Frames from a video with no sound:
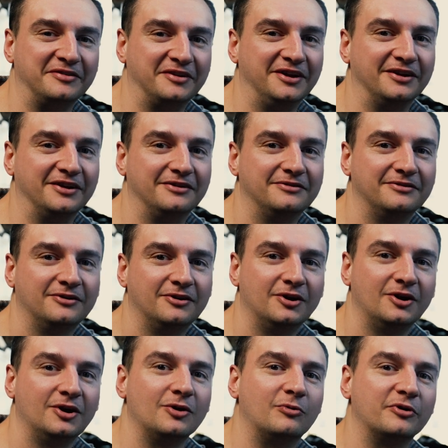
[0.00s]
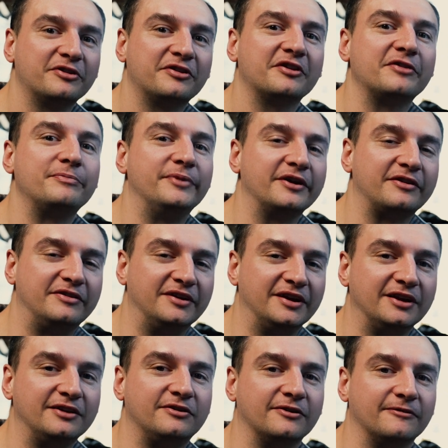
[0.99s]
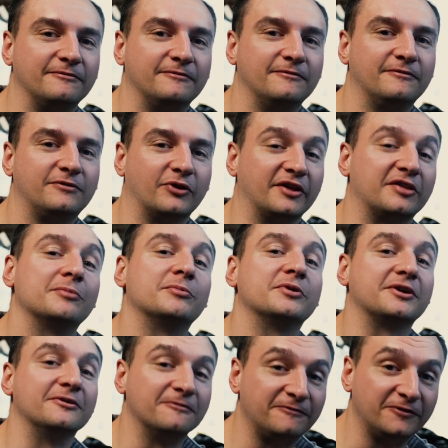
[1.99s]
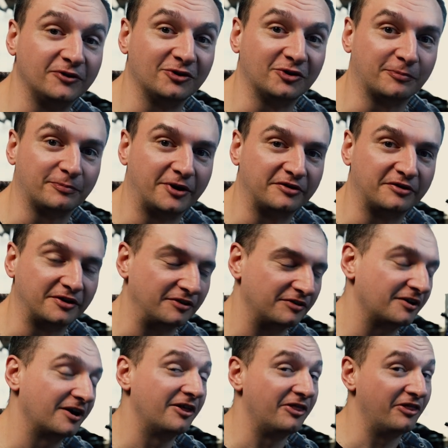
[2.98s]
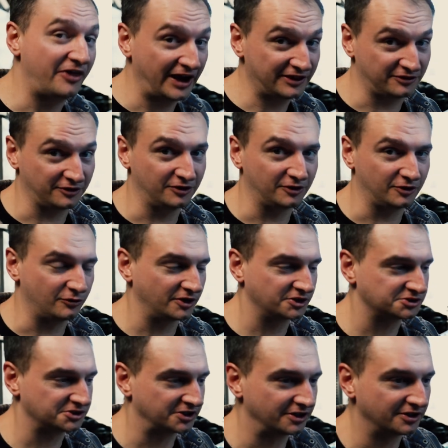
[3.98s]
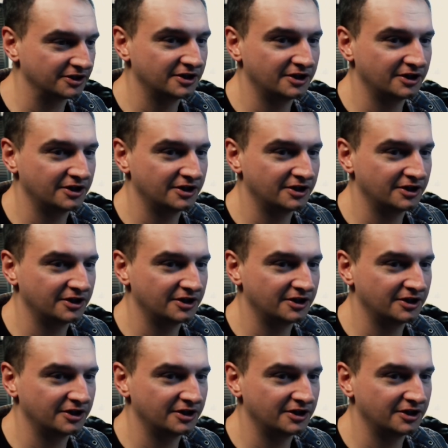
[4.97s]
need? What does this mix need so that someone can feel your presence? That's a good question.